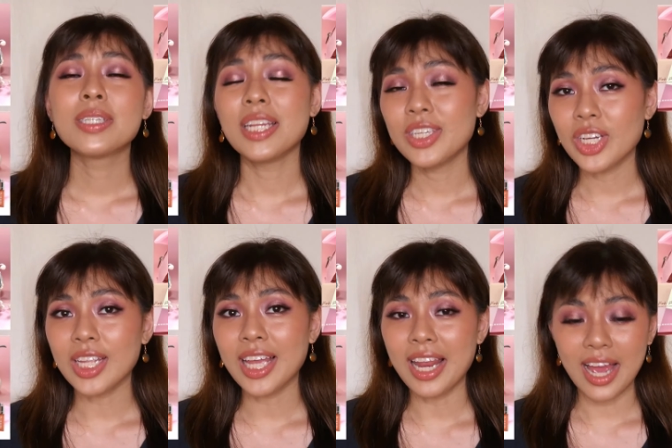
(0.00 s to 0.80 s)

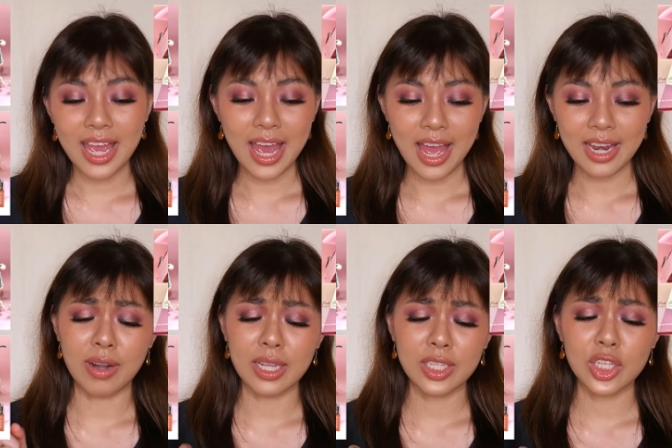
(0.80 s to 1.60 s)
Sinadya talaga yan.
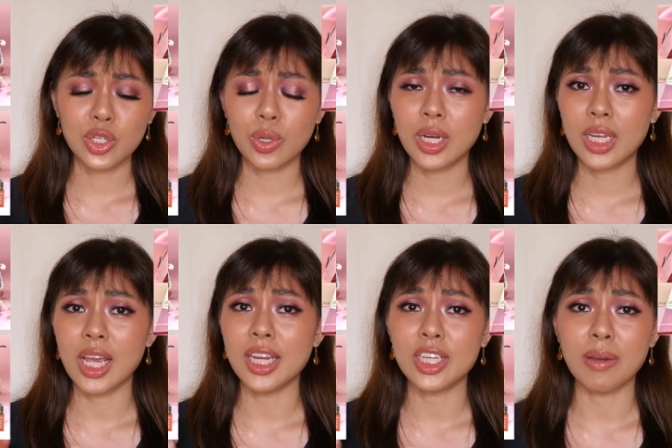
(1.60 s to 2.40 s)
Rest assured
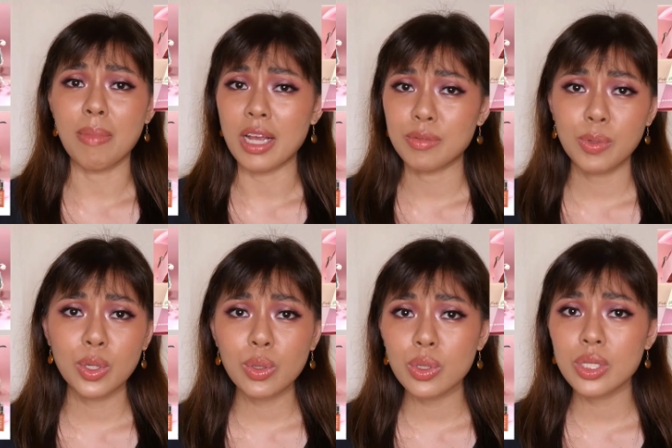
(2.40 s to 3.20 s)
na hindi siya
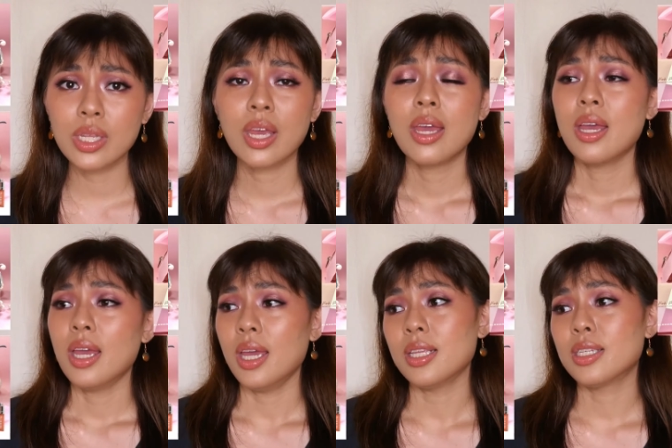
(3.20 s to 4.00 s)
mass-produced.
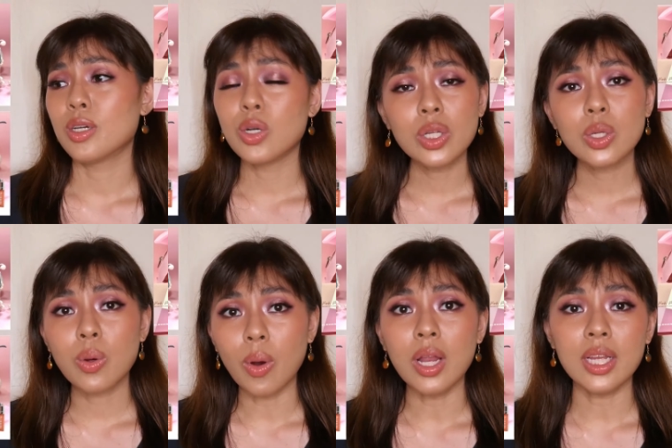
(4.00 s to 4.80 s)
It's good
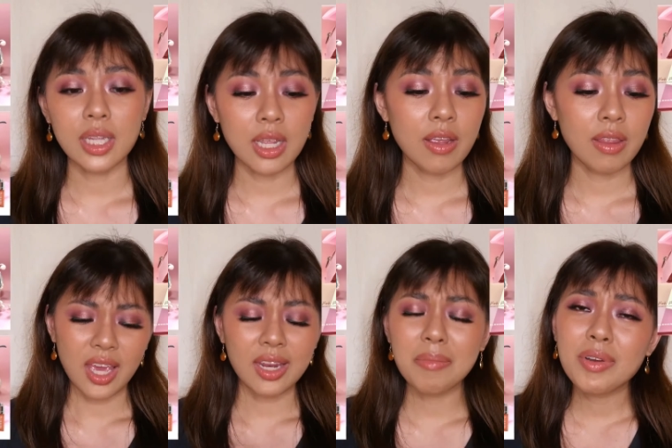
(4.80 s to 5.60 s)
quality.
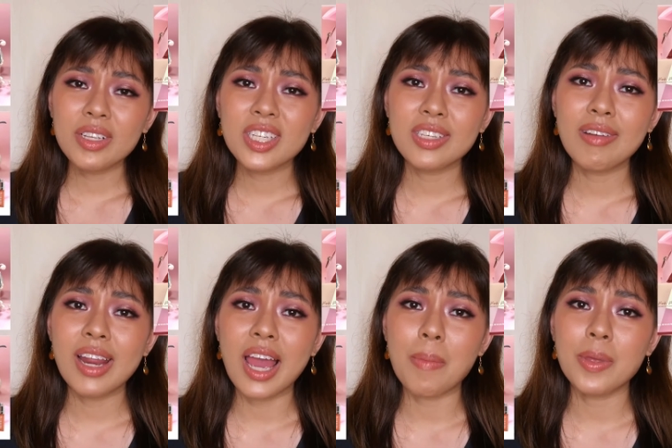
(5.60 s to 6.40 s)
And I'm just
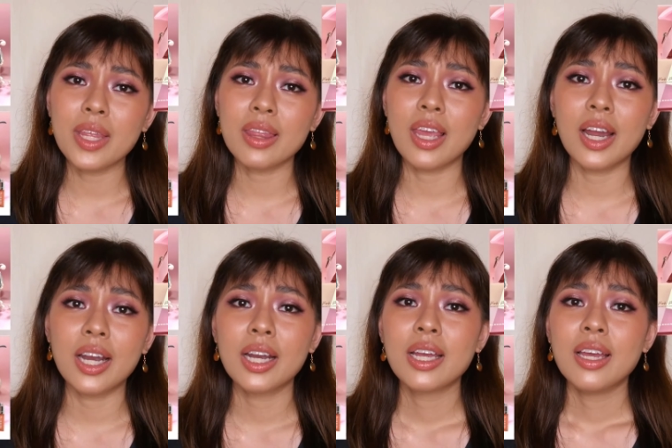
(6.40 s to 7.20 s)
really happy that
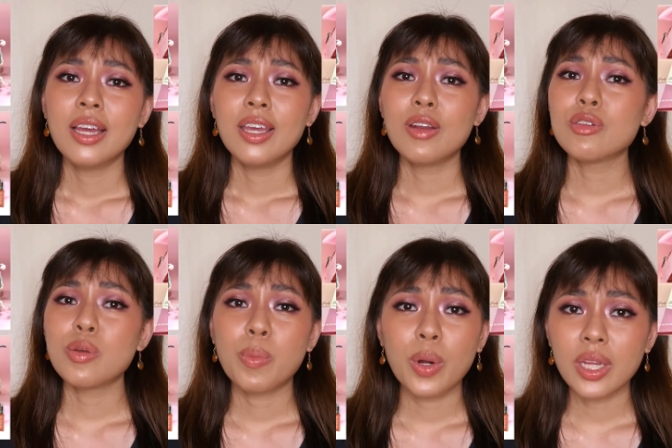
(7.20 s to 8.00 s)
they're, you know,
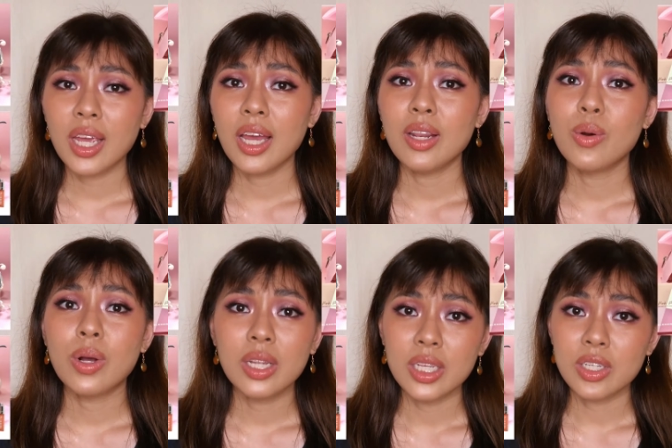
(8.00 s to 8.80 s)
supporting a
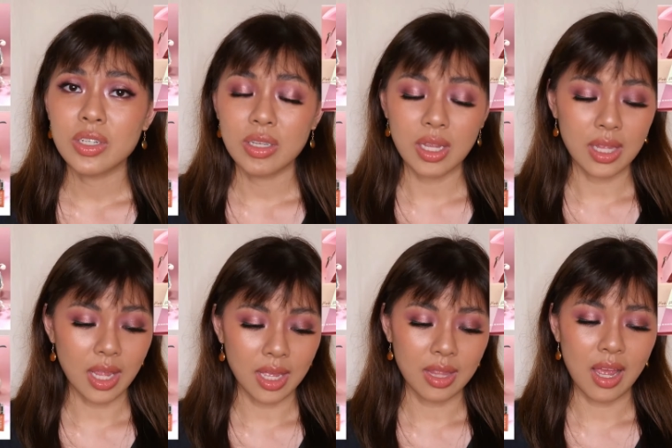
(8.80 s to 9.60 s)
local industry
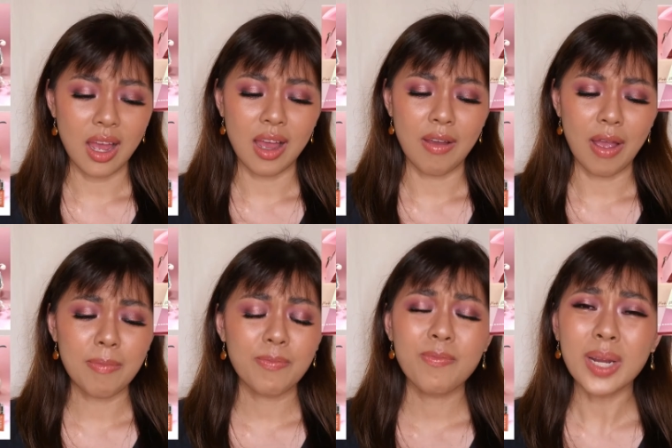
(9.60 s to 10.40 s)
din na
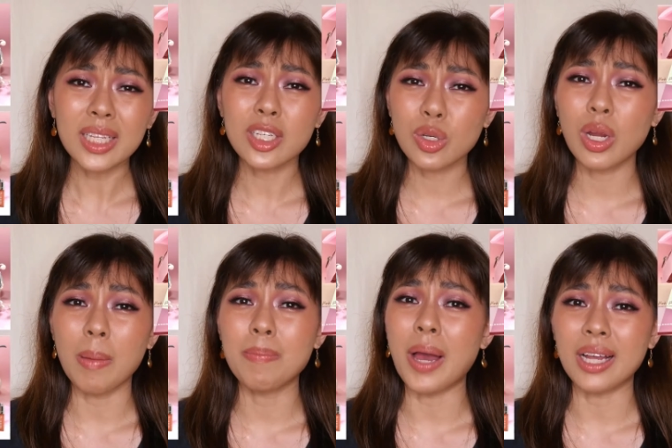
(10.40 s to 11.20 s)
I'm pretty sure
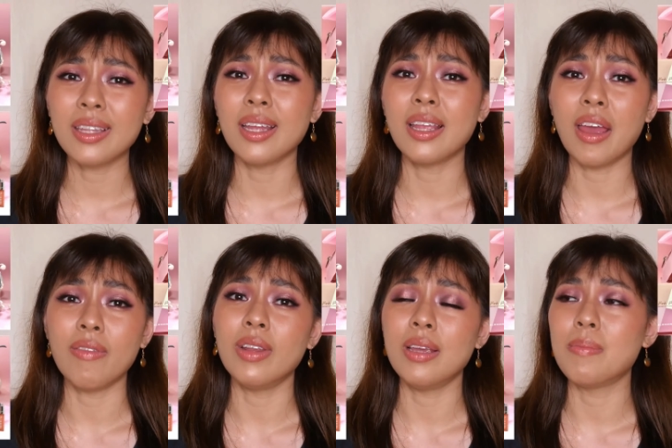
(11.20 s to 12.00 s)
impacted
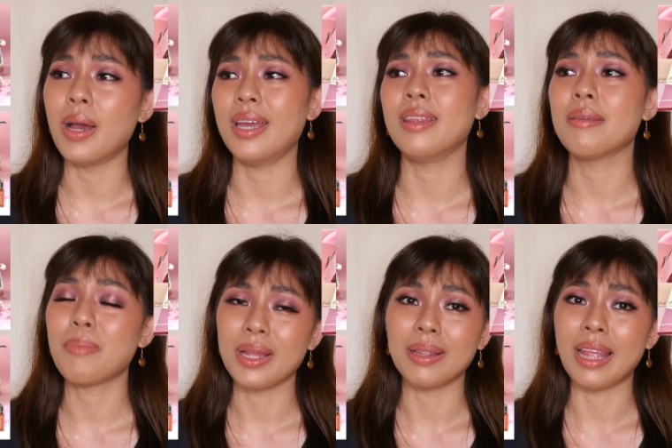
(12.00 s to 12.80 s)
heavily by the
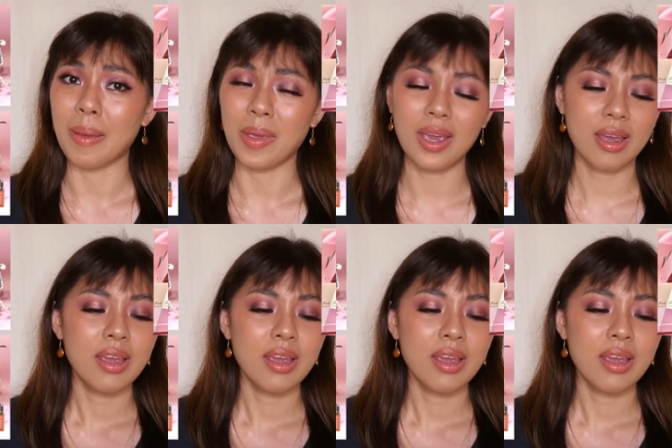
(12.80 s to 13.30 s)
pandemic.